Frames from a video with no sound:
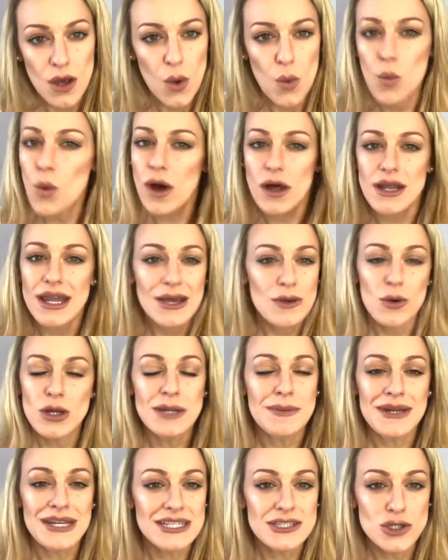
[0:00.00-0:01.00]
What about
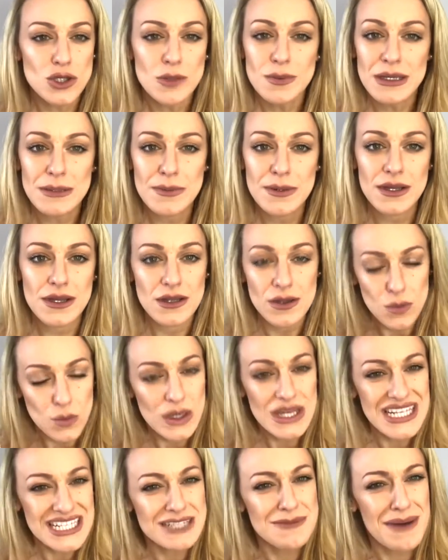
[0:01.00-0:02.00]
us tall people?
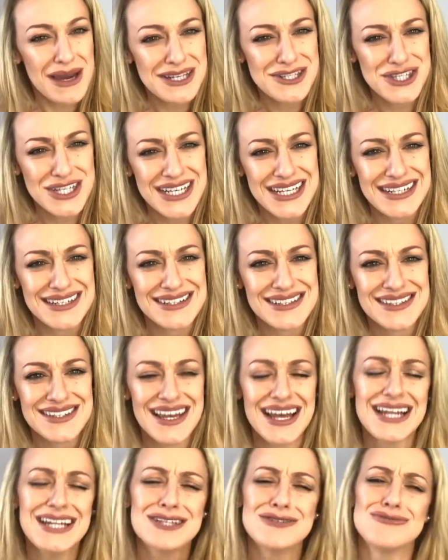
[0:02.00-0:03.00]
We need to buy jeans.
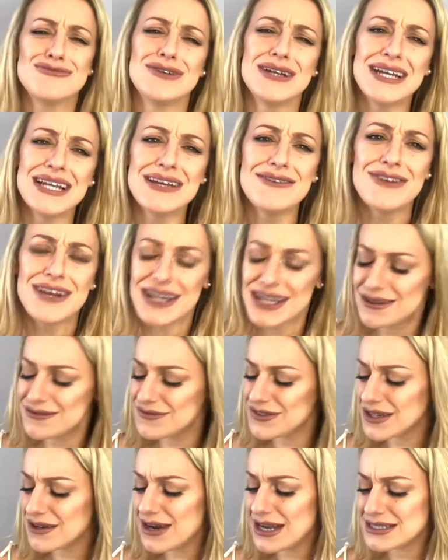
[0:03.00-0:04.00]
And it's really, really
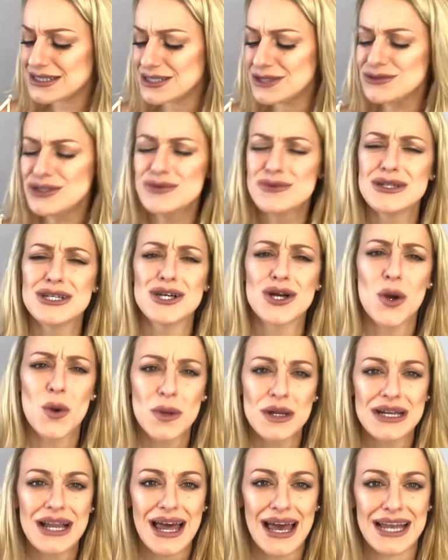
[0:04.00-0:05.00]
infuriating. You don't want to go
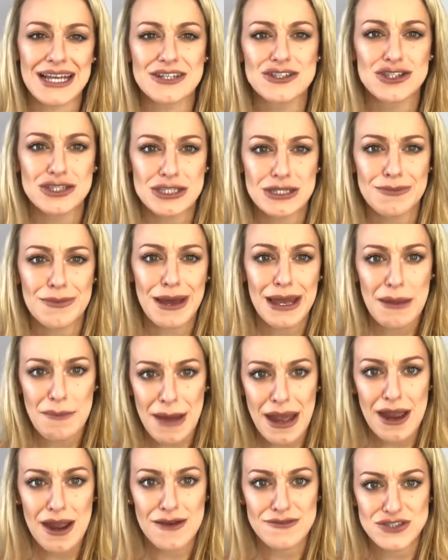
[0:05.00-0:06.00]
online just to buy a
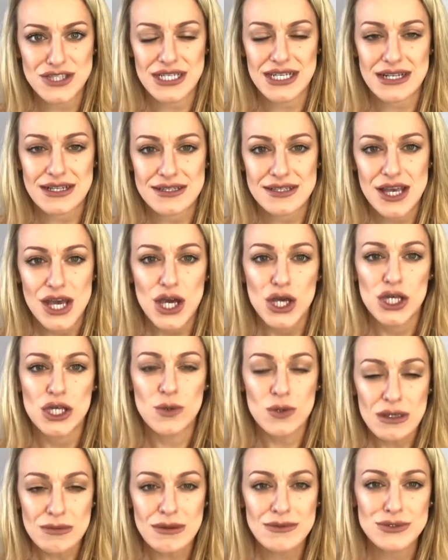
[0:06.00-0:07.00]
pair of jeans.
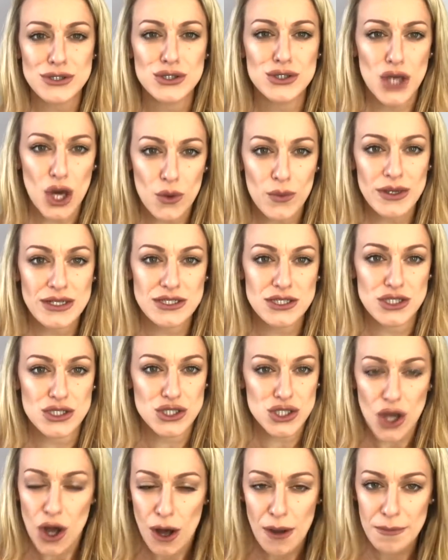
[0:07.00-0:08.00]
You want to be able to go into
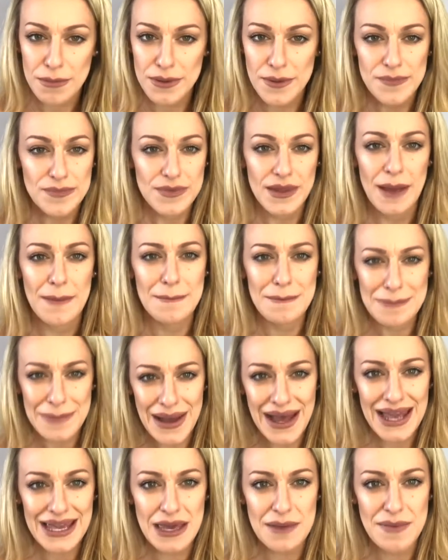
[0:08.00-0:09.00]
shop and
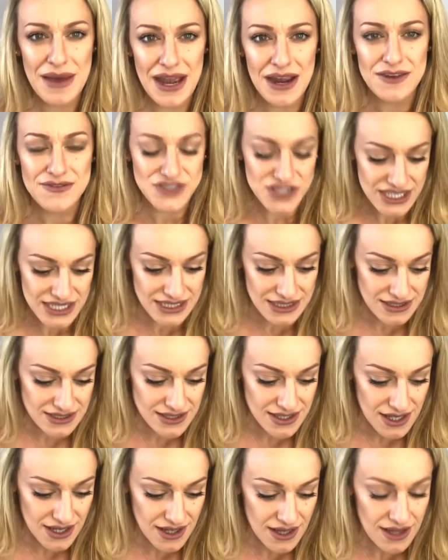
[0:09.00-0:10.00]
buy a pair of
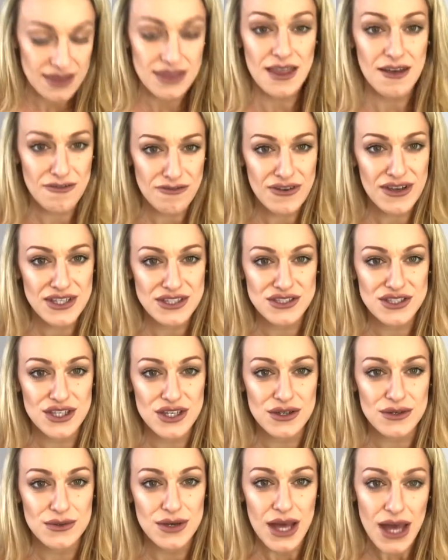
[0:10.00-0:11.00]
jeans that fit
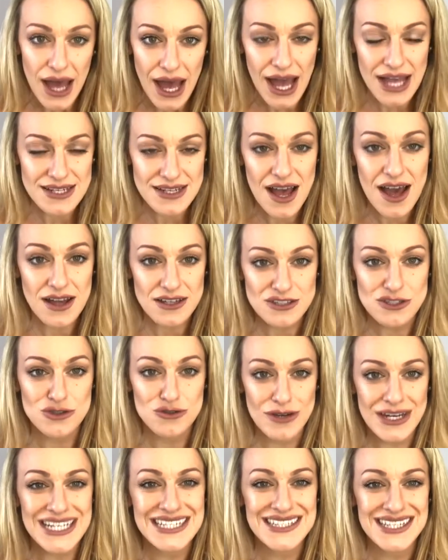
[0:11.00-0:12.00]
you and aren't
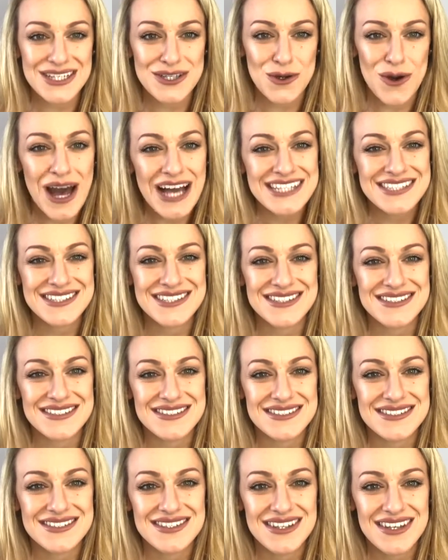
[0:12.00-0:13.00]
grazing your
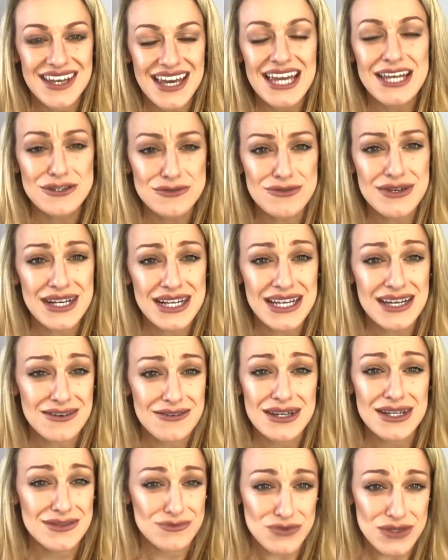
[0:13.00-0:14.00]
ankles. It really
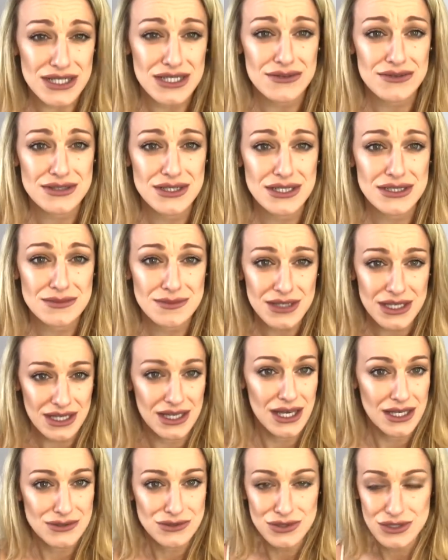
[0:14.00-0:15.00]
irritates me, in
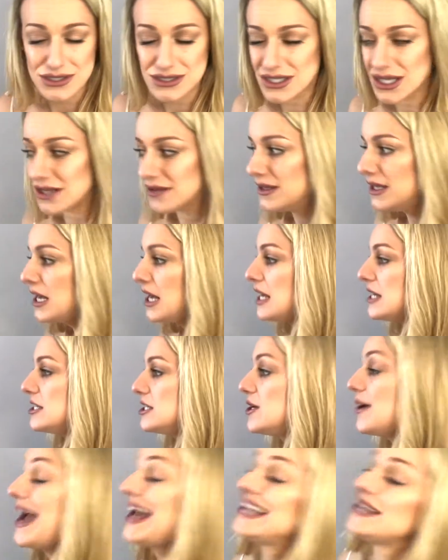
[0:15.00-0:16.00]
case you couldn't tell.
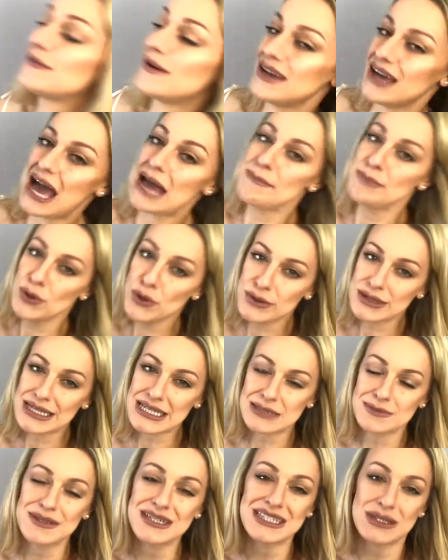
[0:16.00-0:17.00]
So anyway, I bought
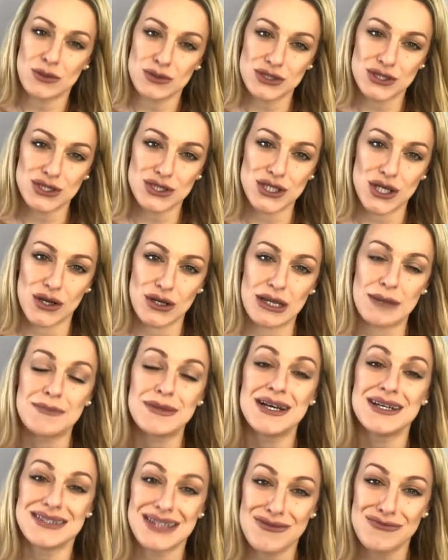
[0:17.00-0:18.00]
these because I wanted to show them
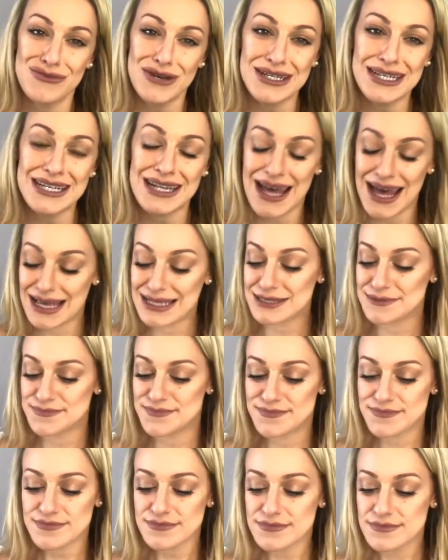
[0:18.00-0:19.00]
because they're really nice.
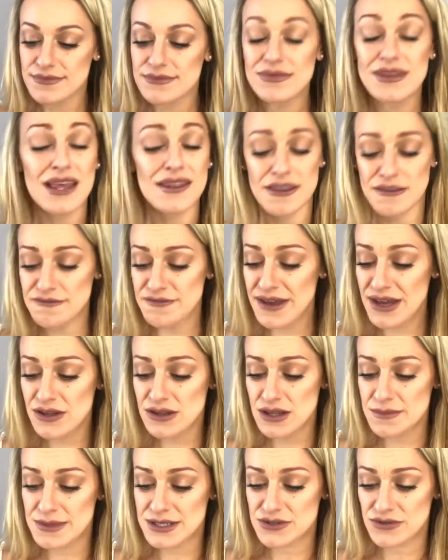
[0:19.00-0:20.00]
The fit
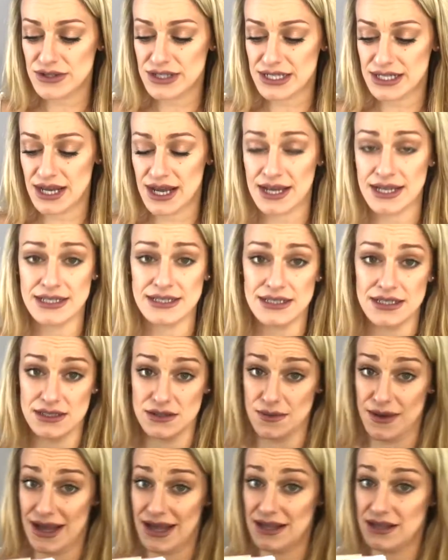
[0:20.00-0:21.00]
on them is really nice
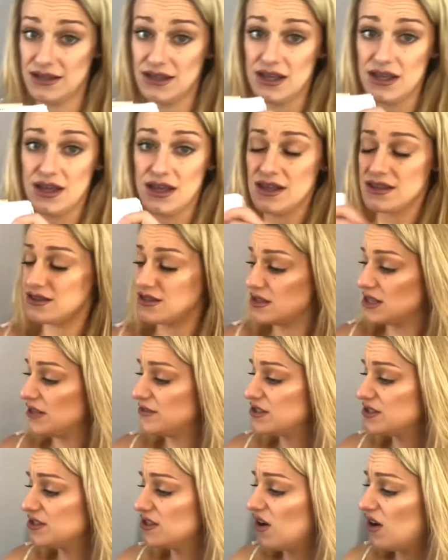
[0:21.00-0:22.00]
as well. So
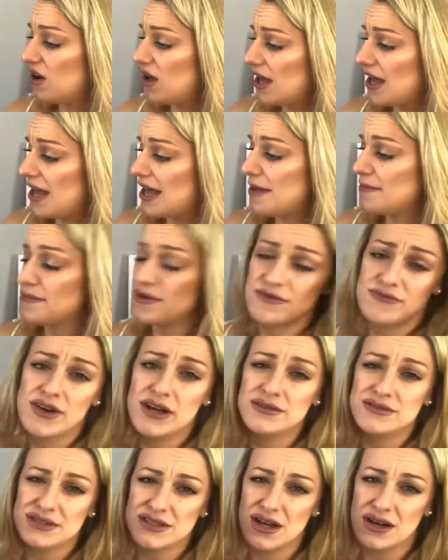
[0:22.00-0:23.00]
they've just got
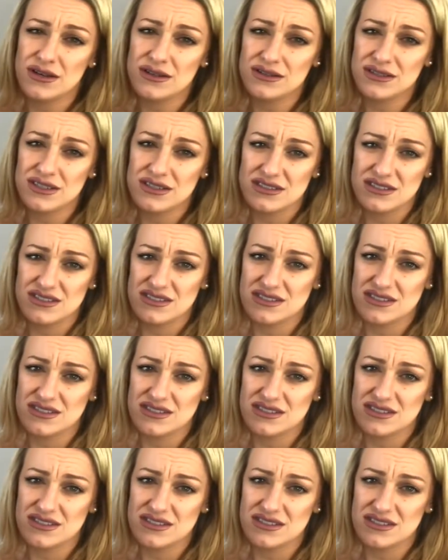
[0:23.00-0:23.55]
rose gold